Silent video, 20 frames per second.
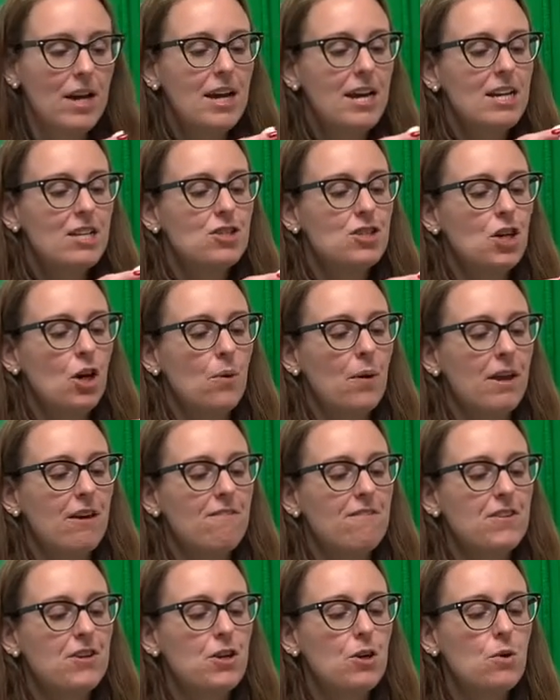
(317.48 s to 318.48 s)
So if
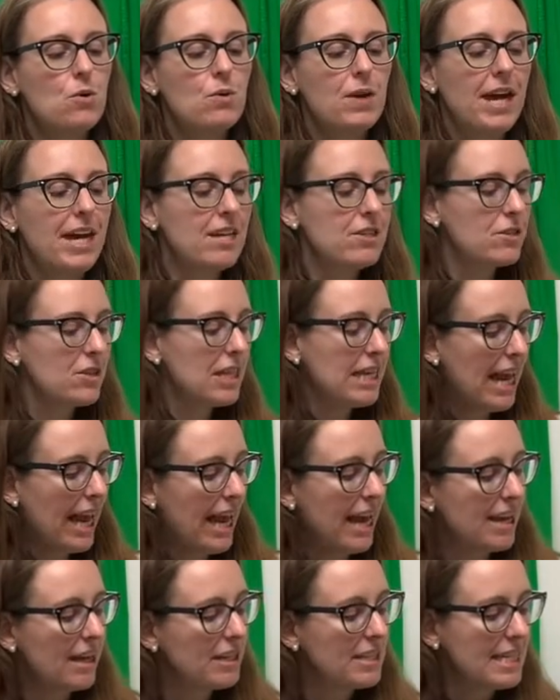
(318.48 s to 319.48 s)
you candle an
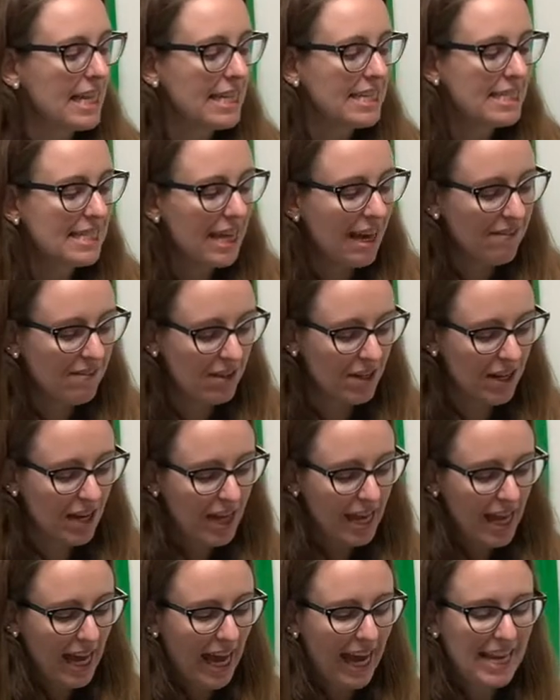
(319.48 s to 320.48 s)
egg on day 7
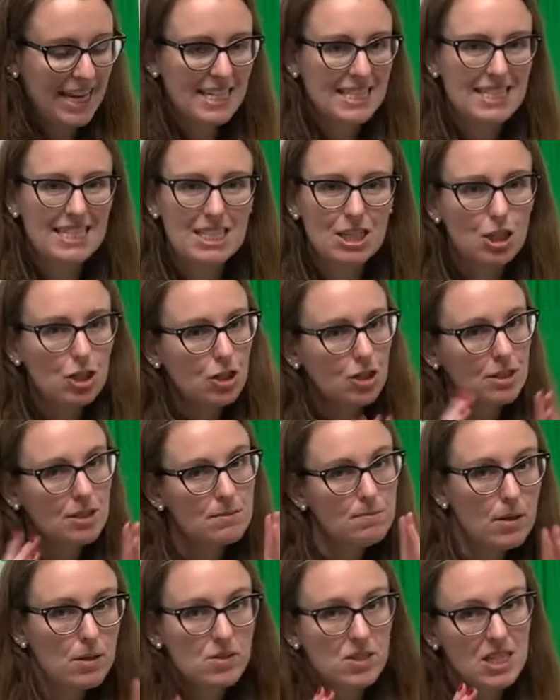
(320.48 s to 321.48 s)
and it still looks
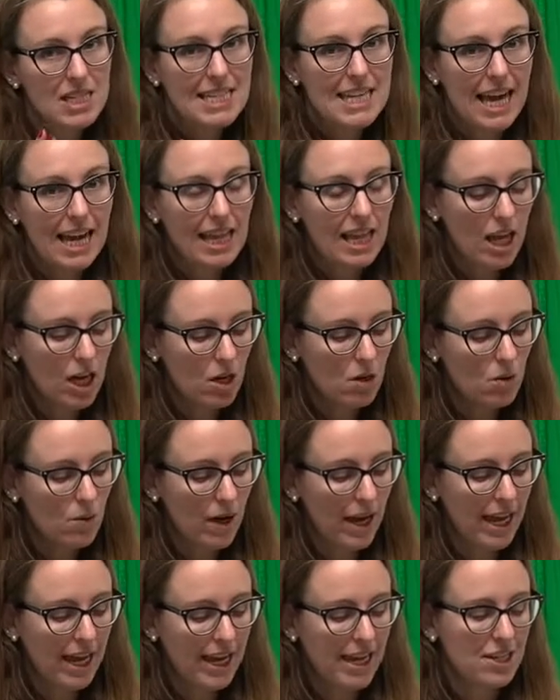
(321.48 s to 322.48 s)
mostly yellow
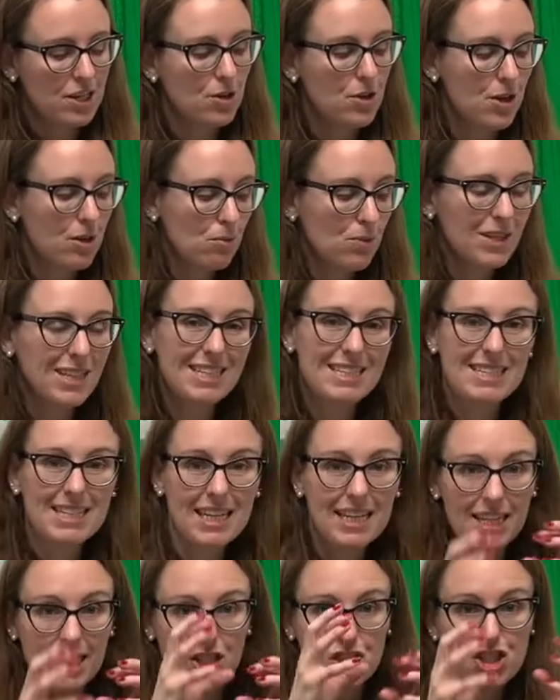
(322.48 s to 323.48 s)
and you don't really see
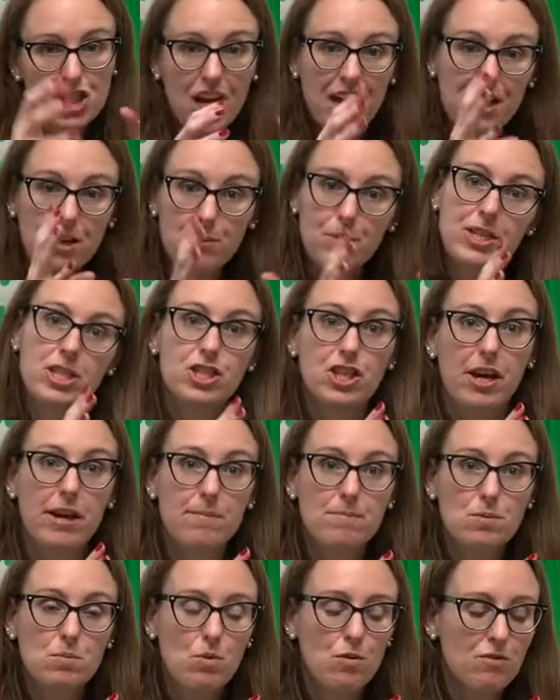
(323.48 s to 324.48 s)
any shadowy
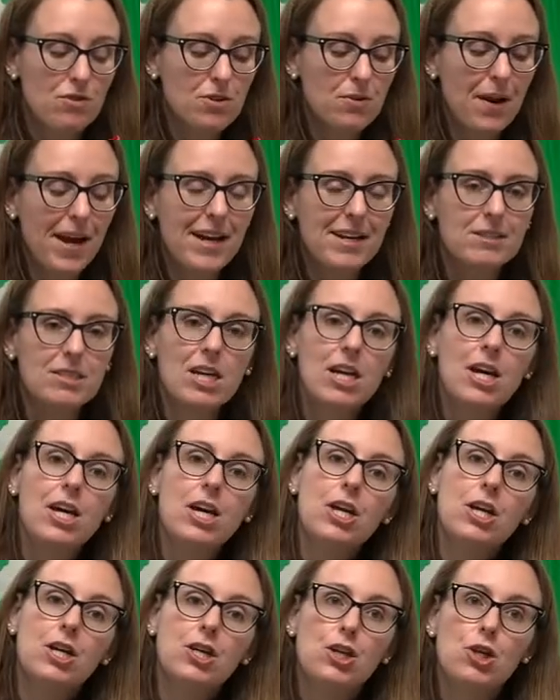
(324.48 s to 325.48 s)
shapes moving around,
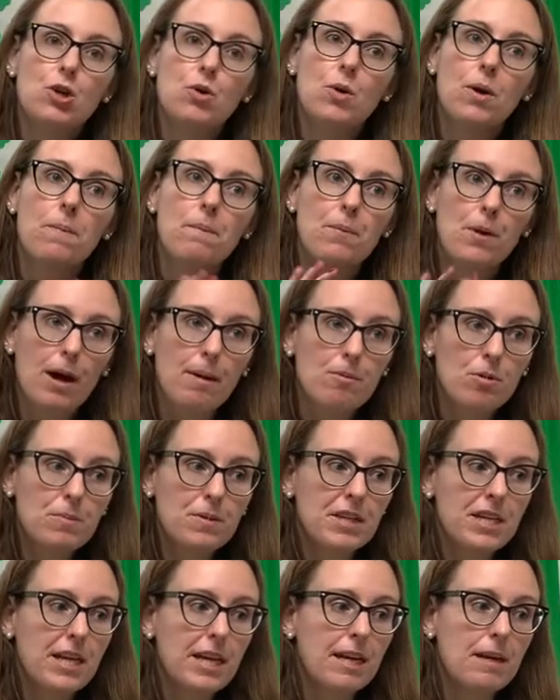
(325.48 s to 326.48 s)
you can
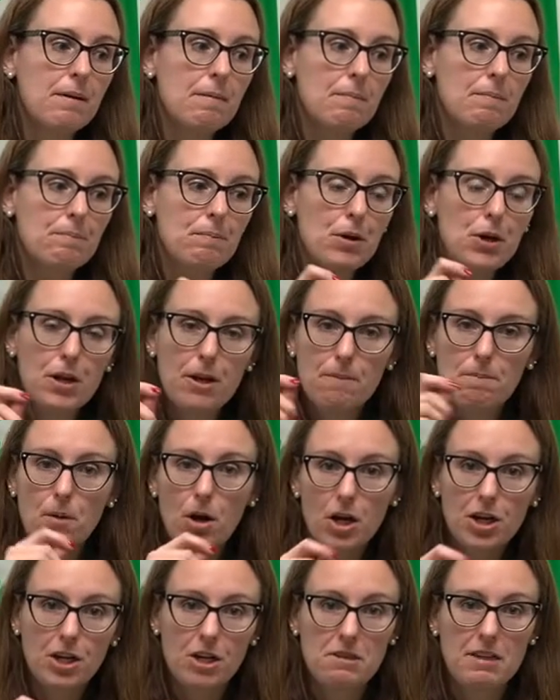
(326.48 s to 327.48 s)
probably put a
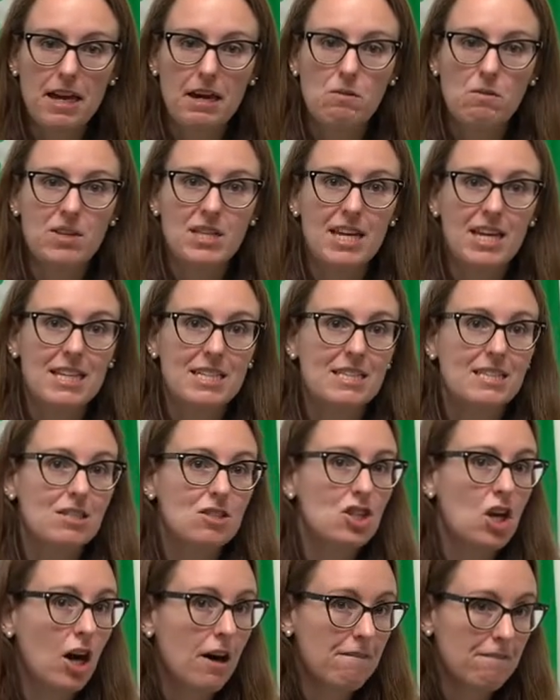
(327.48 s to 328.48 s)
mark on that one that it's
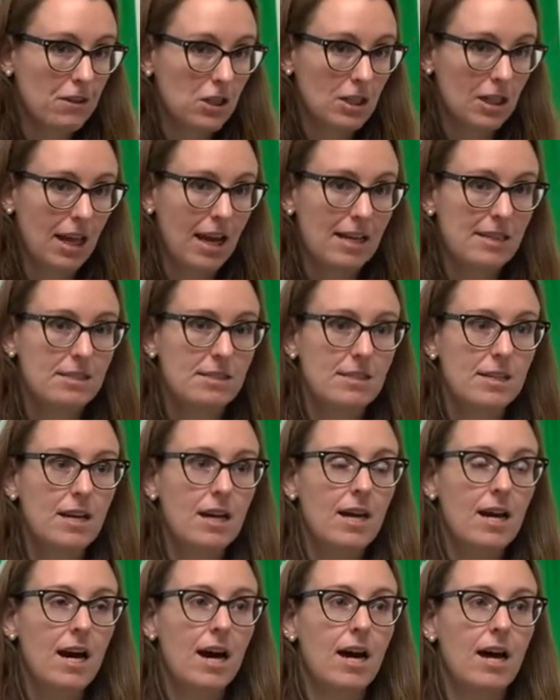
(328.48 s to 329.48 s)
not fertilized.
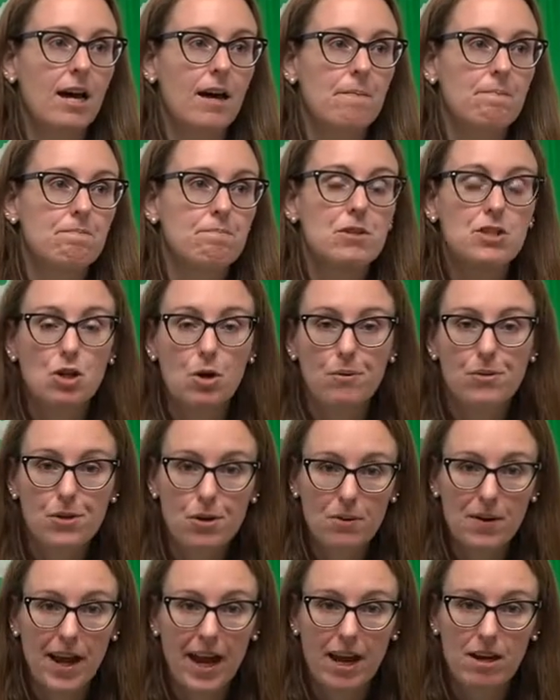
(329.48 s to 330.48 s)
But don't
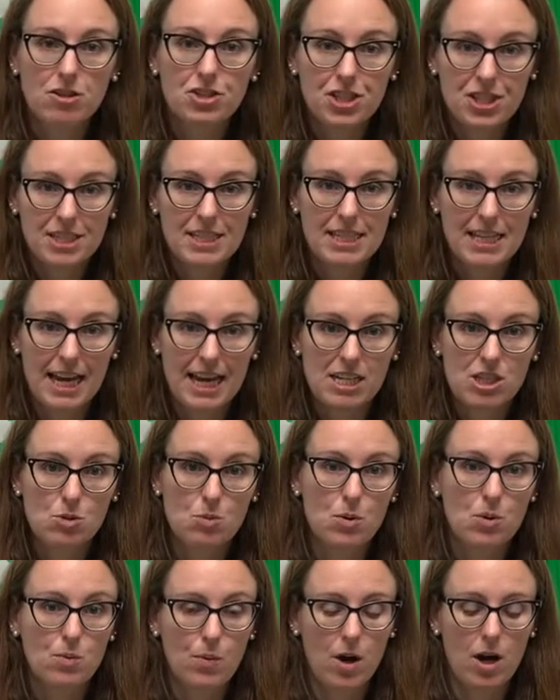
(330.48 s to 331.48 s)
throw it out just in case
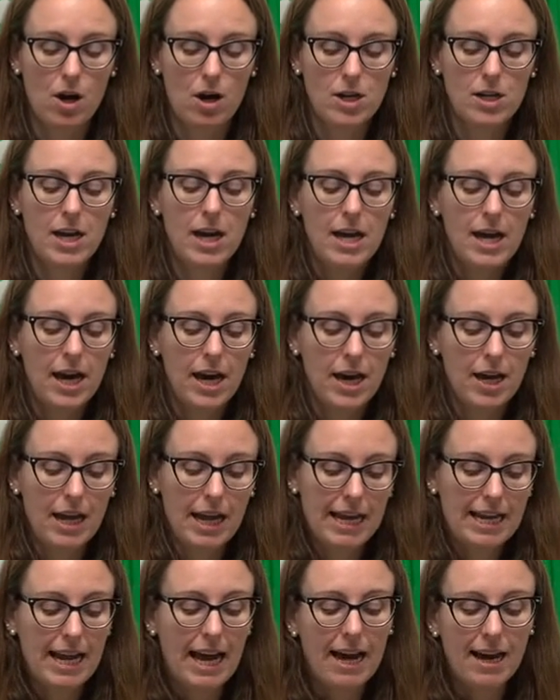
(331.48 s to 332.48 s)
we're wrong.
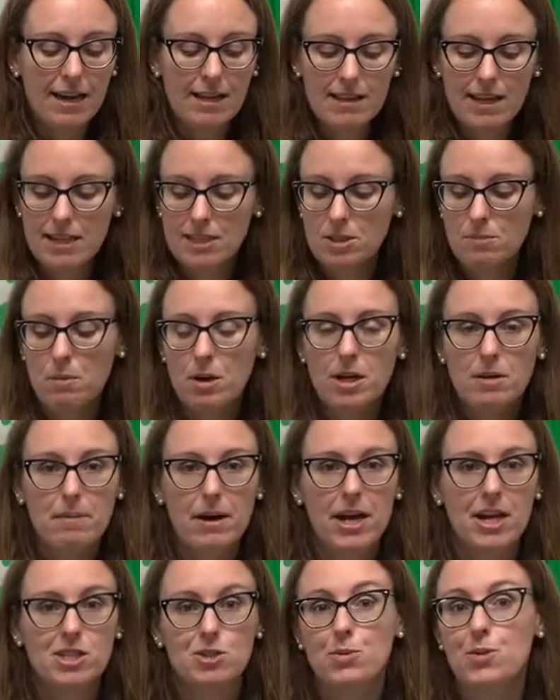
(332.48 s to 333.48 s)
And I like to mark
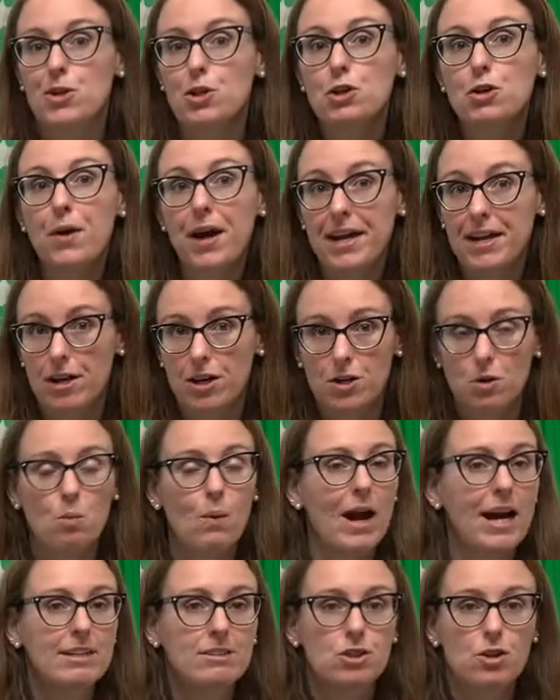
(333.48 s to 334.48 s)
my eggs with a crayon. A
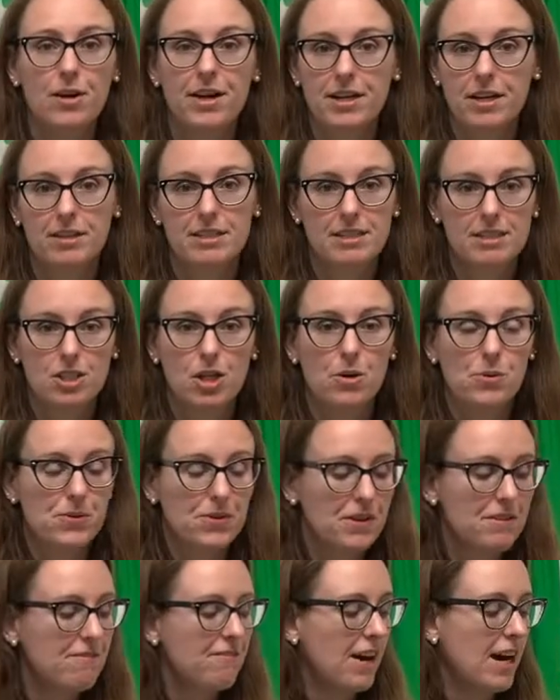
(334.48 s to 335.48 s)
wax crayon is
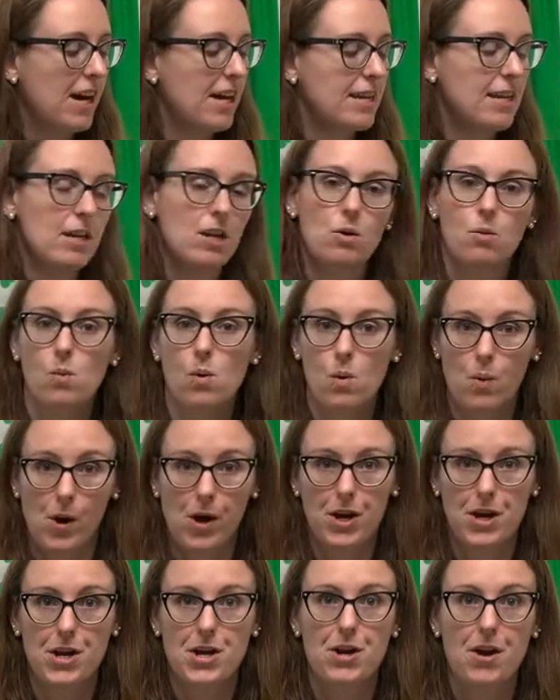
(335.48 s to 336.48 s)
totally fine and it won't
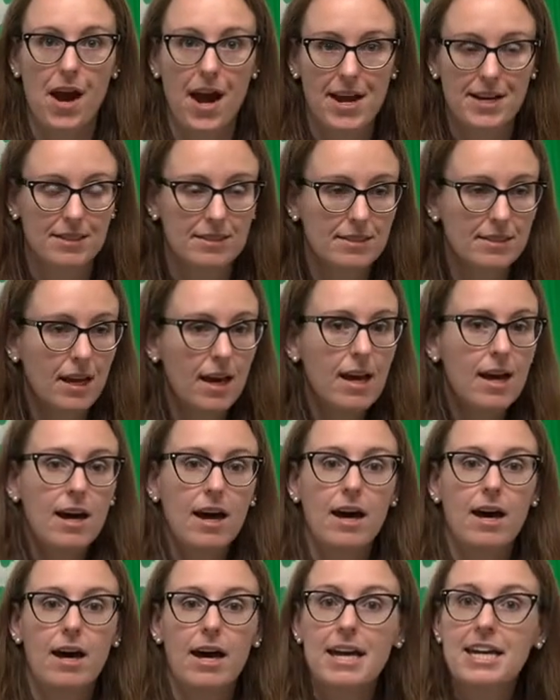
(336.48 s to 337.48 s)
hurt your eggs.
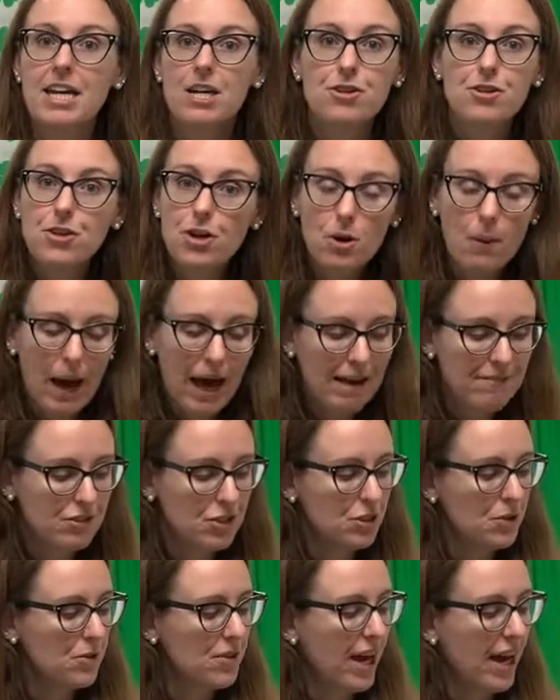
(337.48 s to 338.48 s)
Again, you don't have to
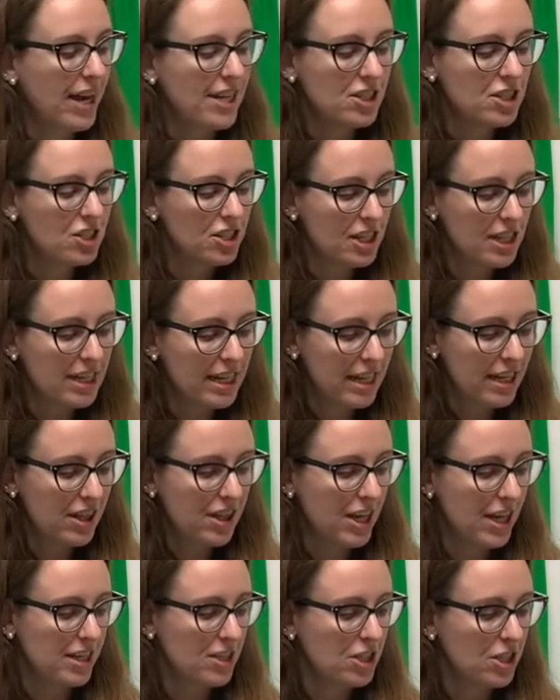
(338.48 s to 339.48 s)
do that. It's just a neat
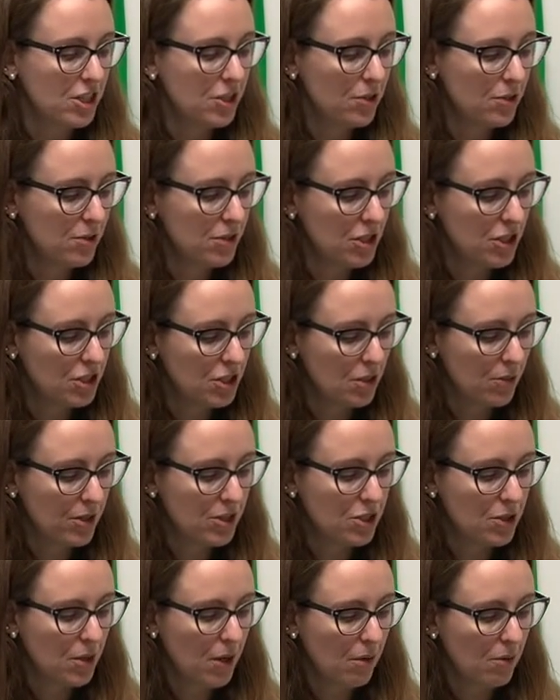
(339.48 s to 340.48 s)
thing to do
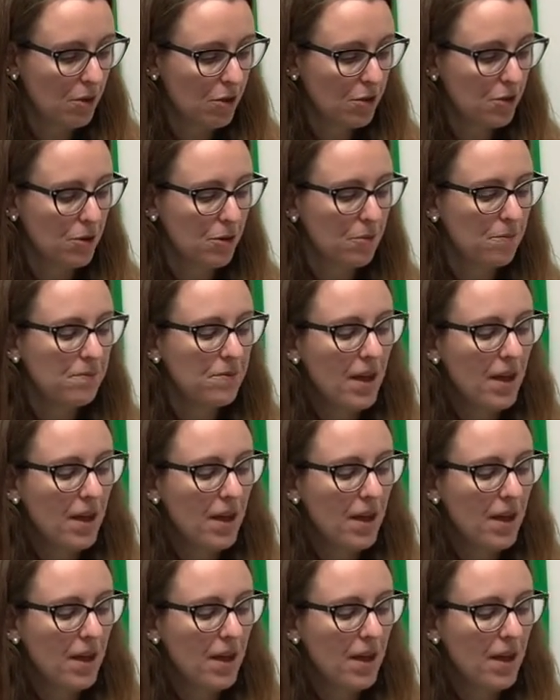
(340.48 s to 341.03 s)
as you go through.